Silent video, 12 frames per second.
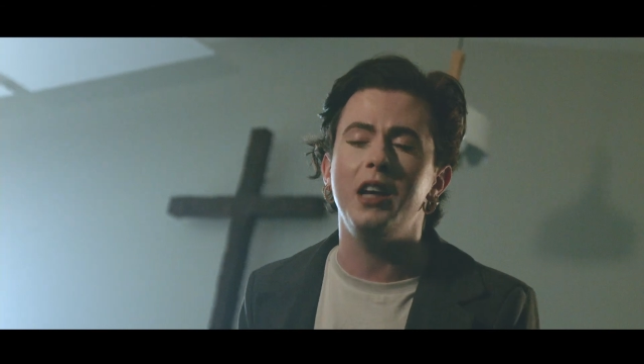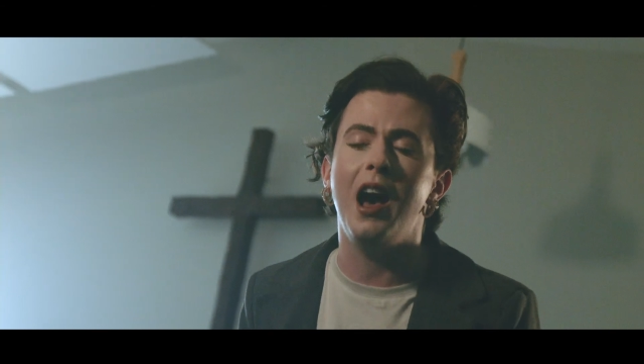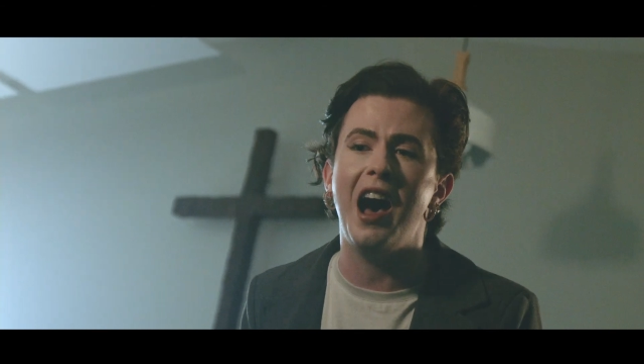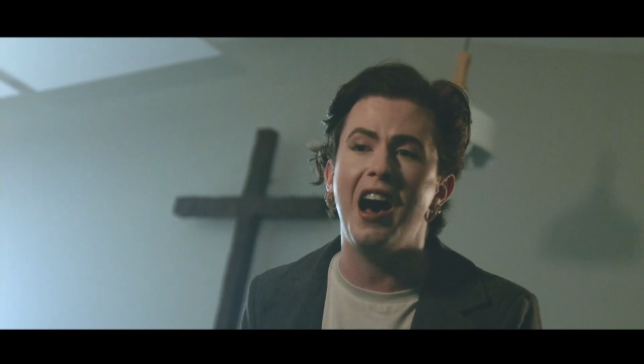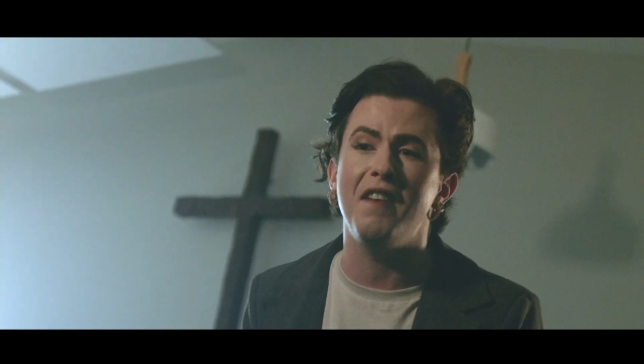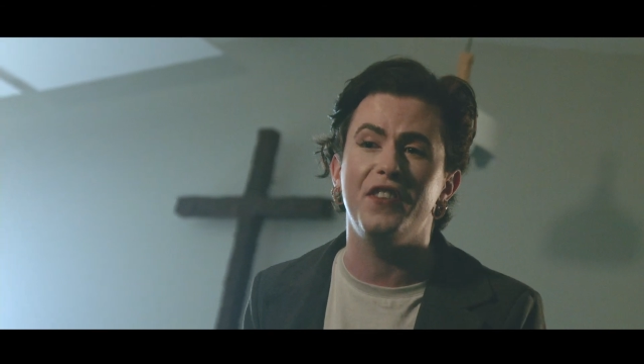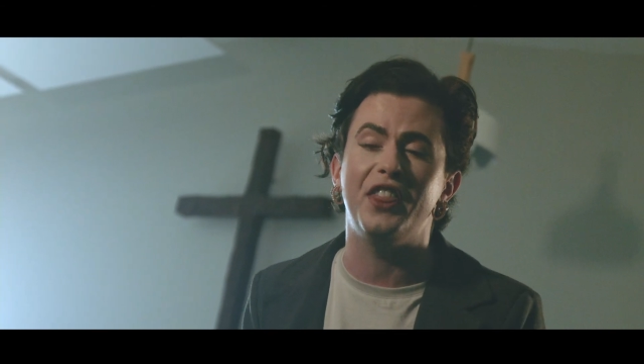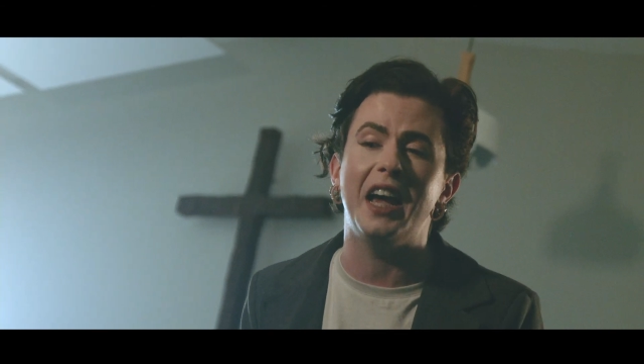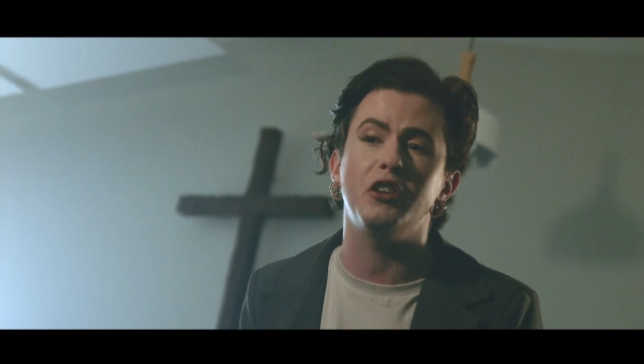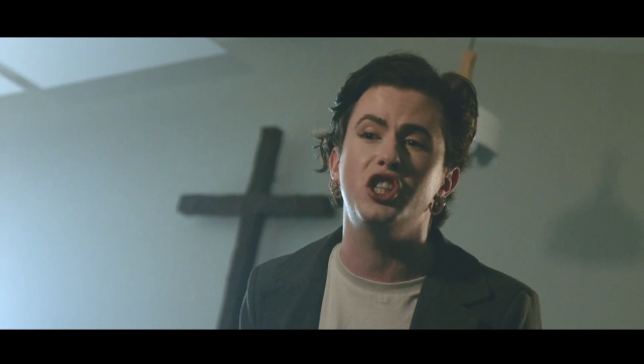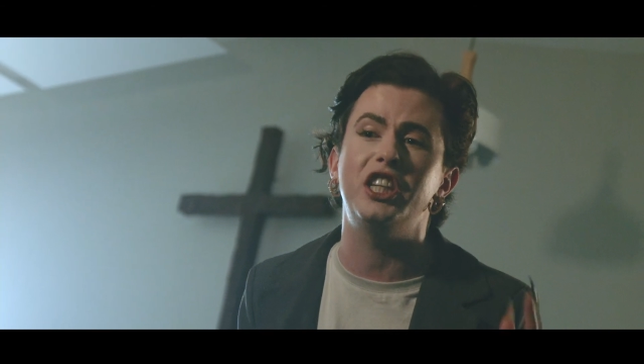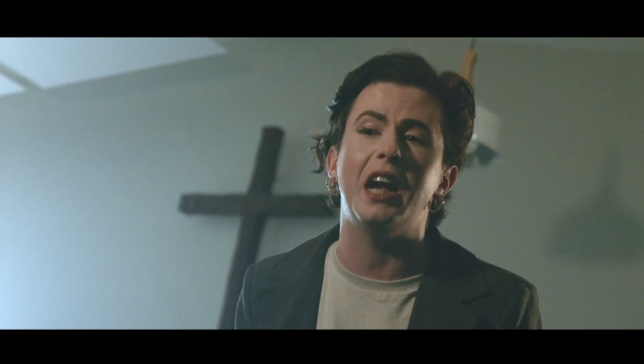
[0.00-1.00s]
heart, for
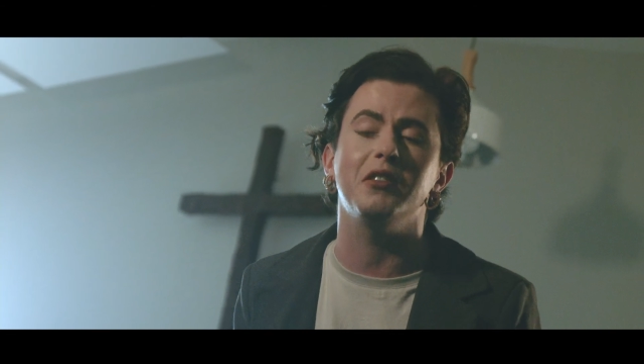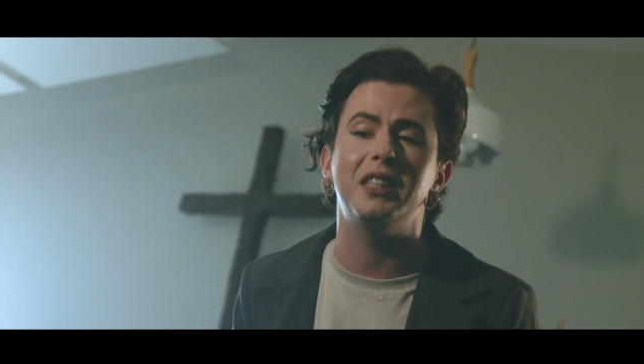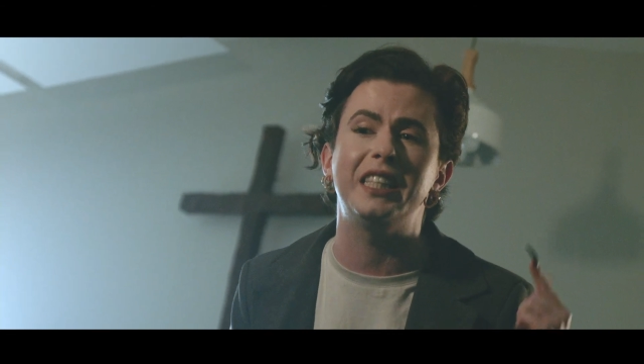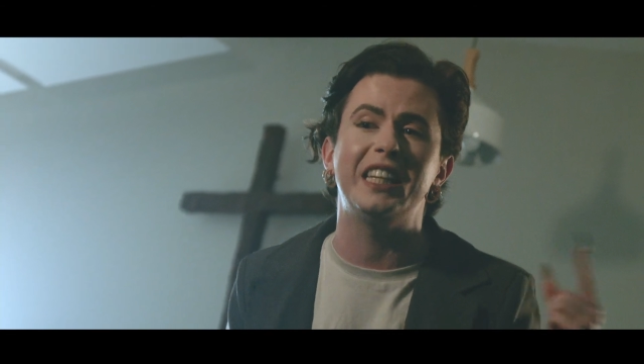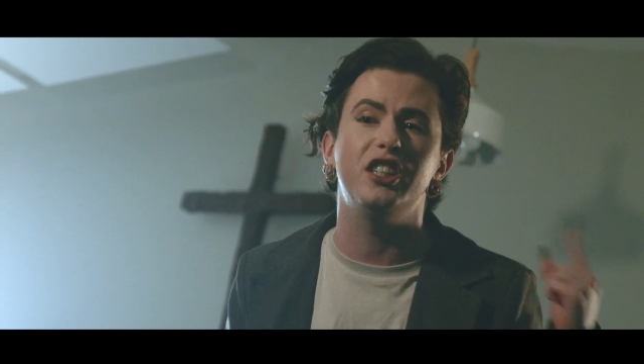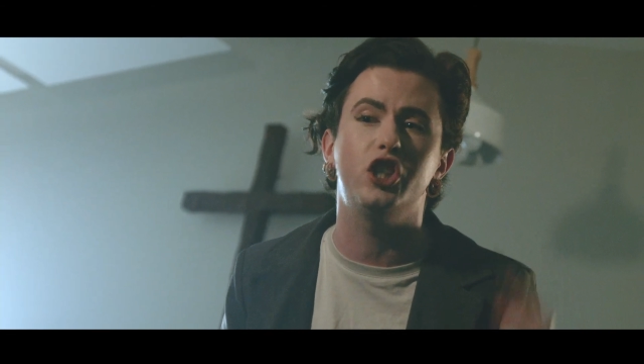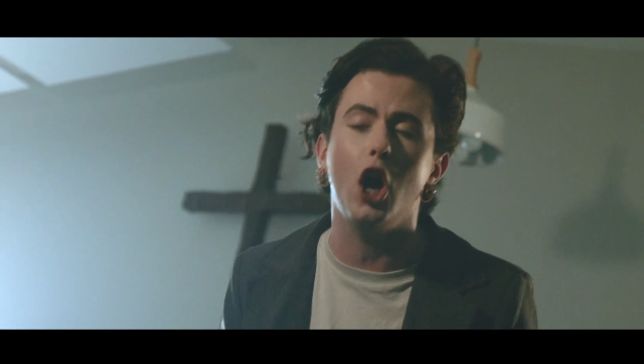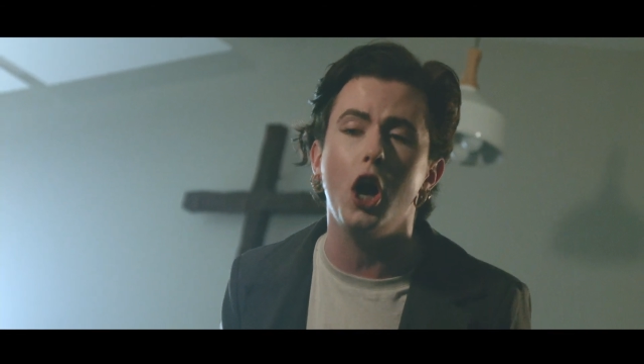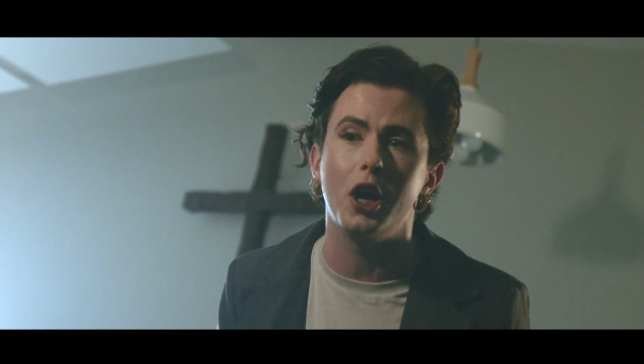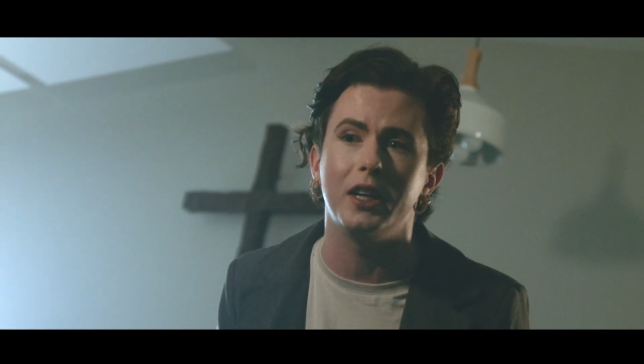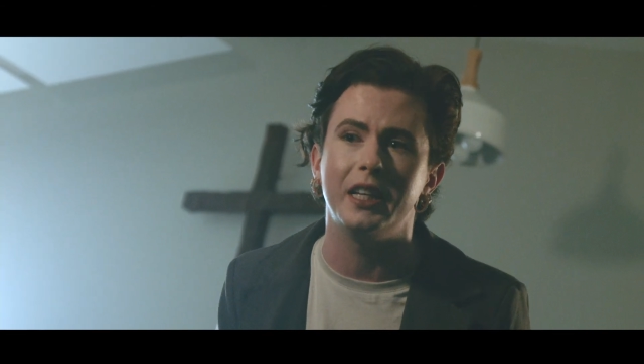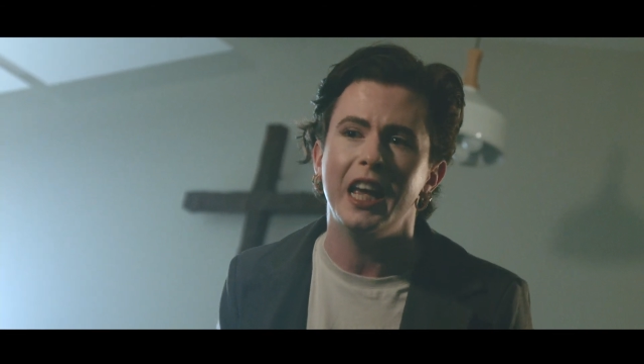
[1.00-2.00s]
thou shalt see
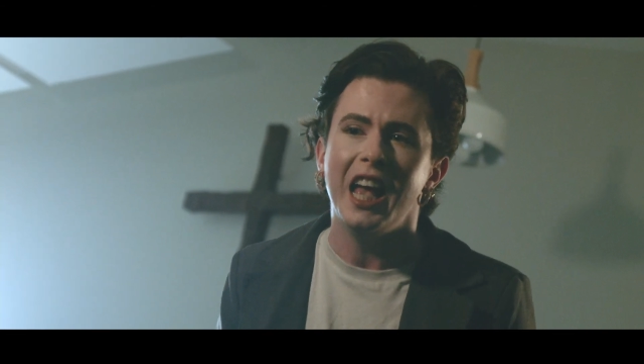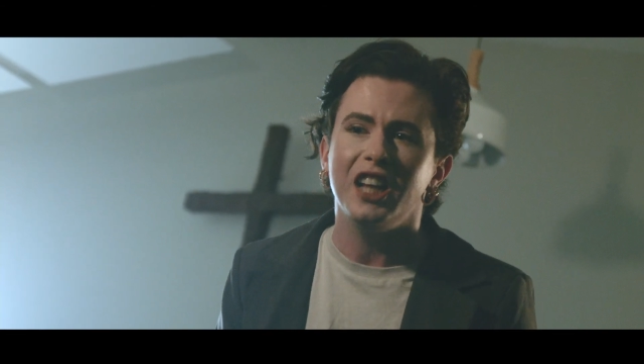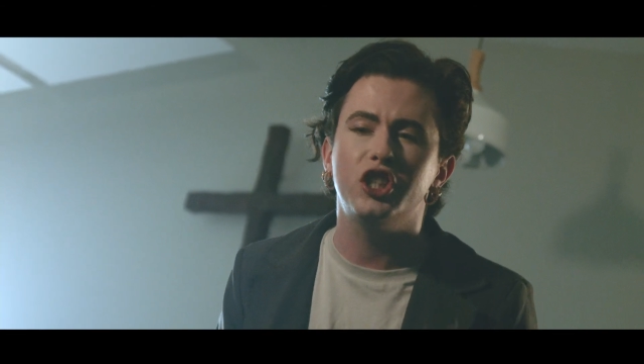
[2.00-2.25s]
God.